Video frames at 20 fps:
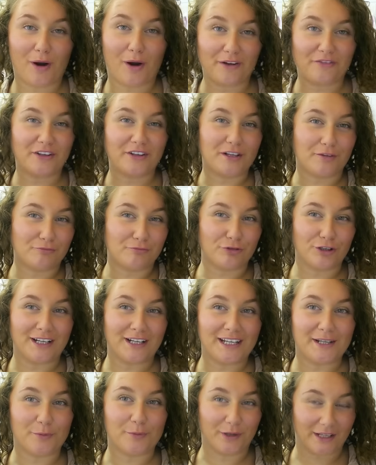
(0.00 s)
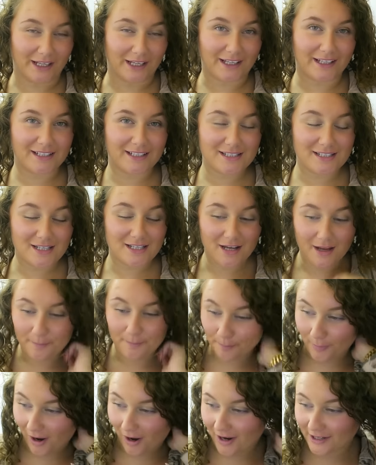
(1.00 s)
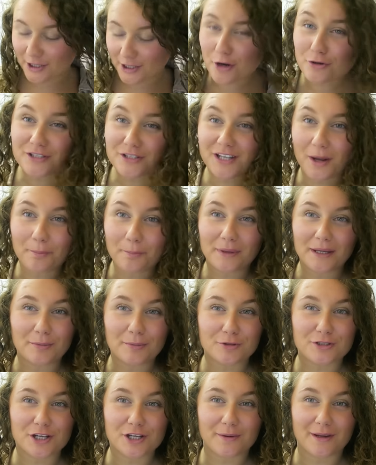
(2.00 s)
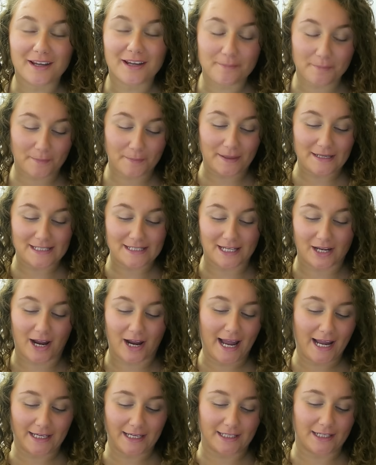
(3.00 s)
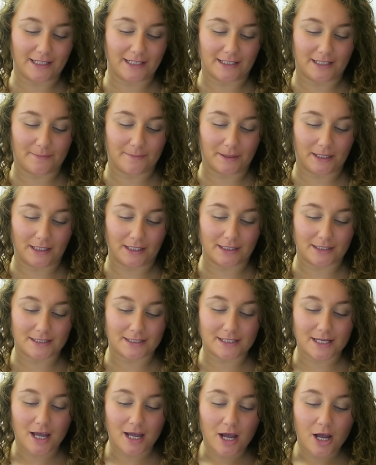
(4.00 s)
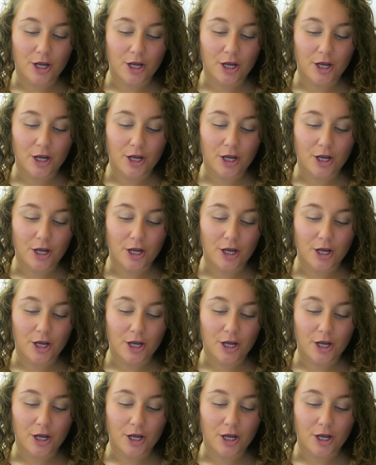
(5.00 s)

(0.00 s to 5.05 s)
You might think I'm really weird, but I know some people do it, but basically I hate kidney beans.